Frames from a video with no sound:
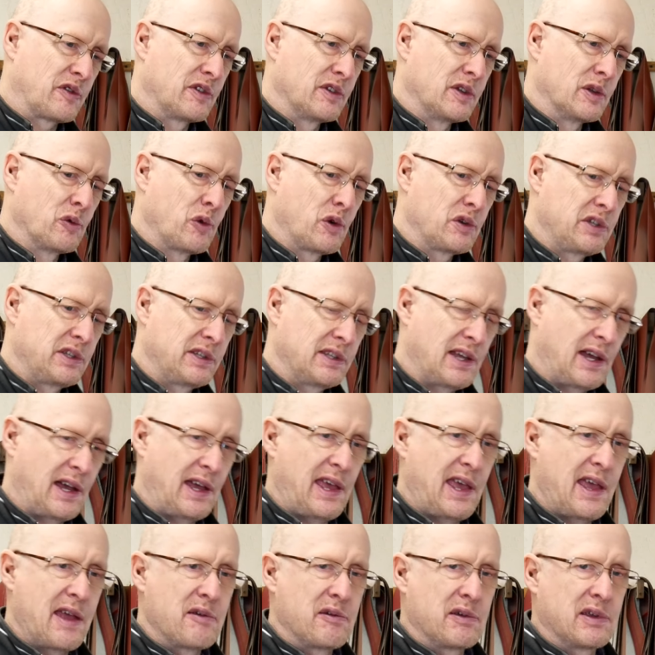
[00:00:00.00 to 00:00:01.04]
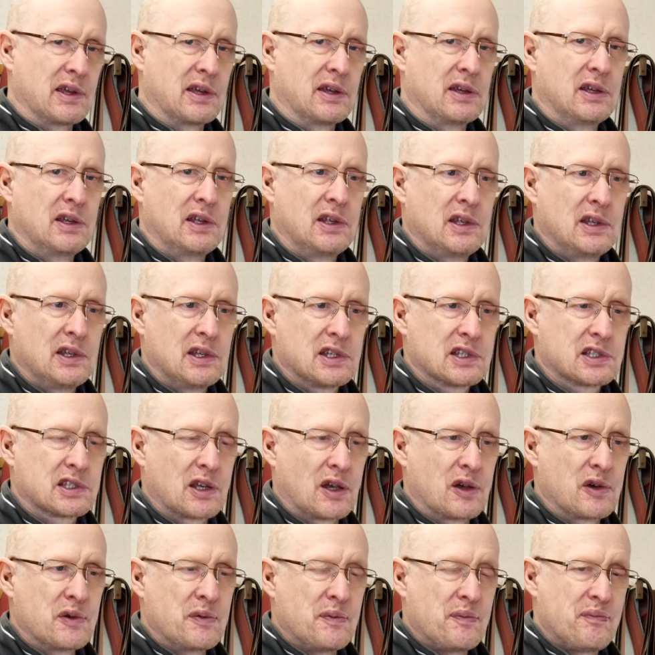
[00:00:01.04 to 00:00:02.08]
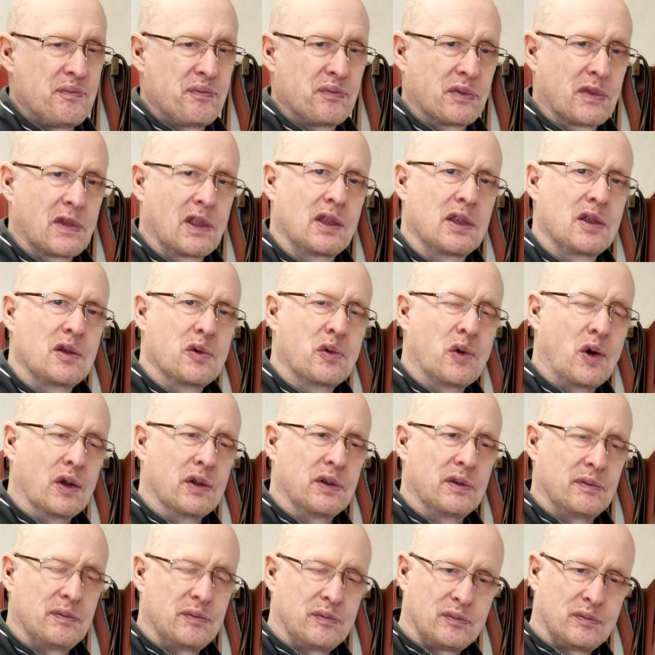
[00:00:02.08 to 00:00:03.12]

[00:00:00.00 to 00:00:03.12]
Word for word: wood in that area. So you want